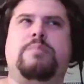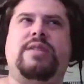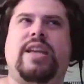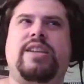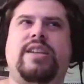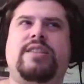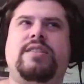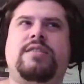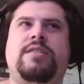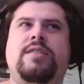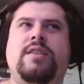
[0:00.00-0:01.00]

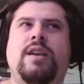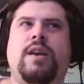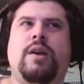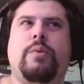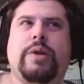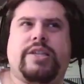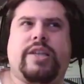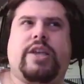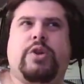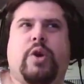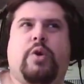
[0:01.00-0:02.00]
sentence, which
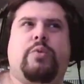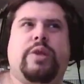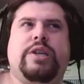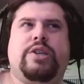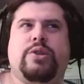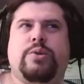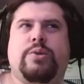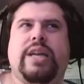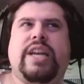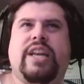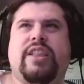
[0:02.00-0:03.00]
like you don't really do
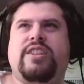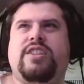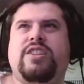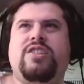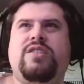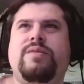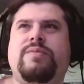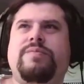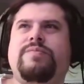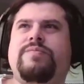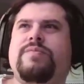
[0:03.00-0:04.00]
in English.
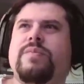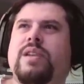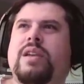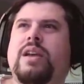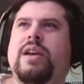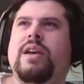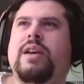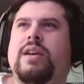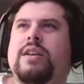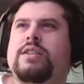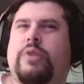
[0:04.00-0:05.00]

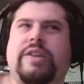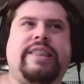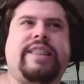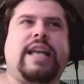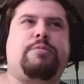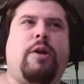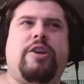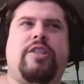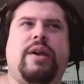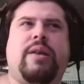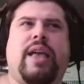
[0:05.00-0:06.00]
So I think that's
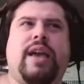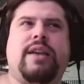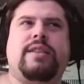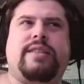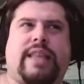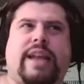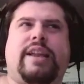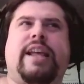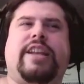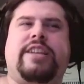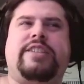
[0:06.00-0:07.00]
partly like that.
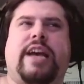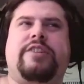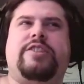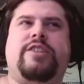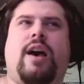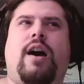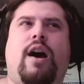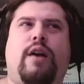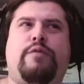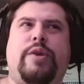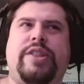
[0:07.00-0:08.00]
It does sound
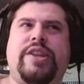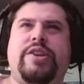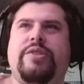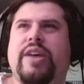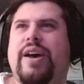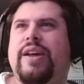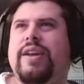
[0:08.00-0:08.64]
off when they do that